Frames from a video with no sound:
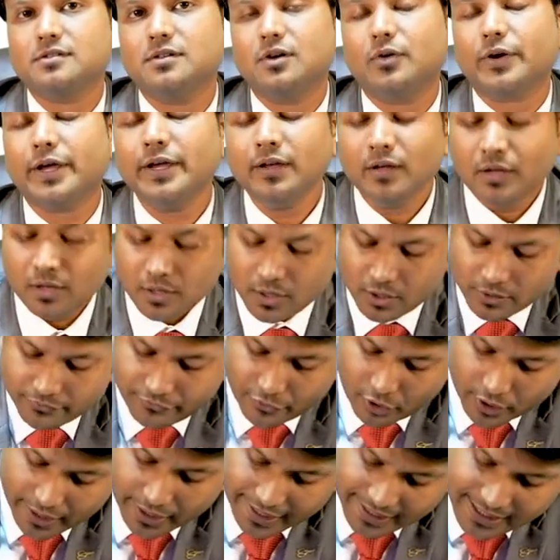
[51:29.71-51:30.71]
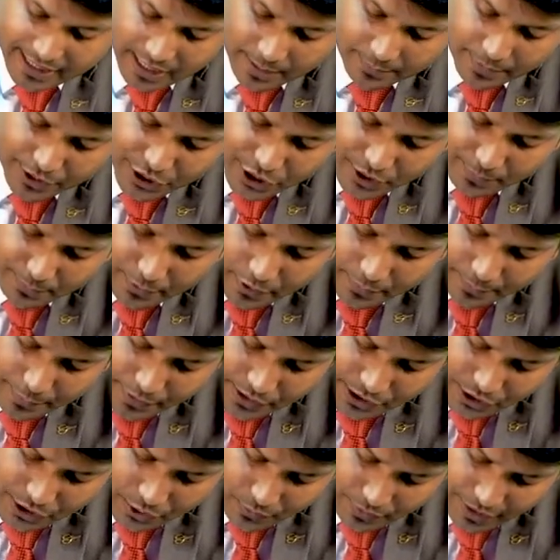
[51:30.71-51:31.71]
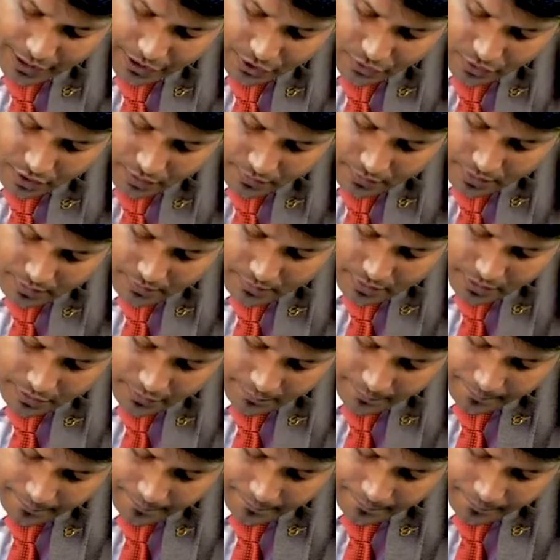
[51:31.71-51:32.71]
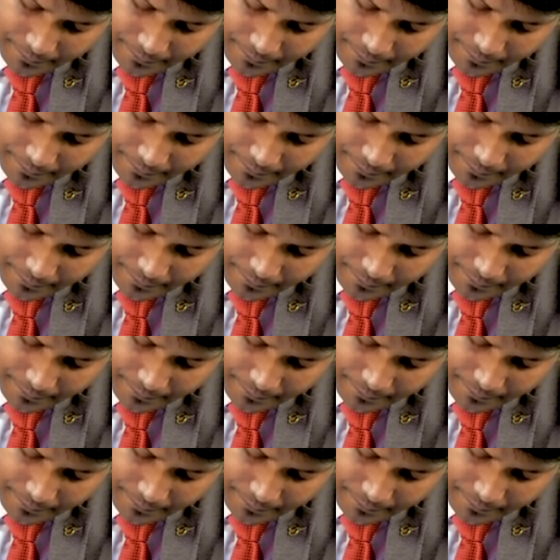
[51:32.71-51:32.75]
Okay, for examination purpose, you need to remember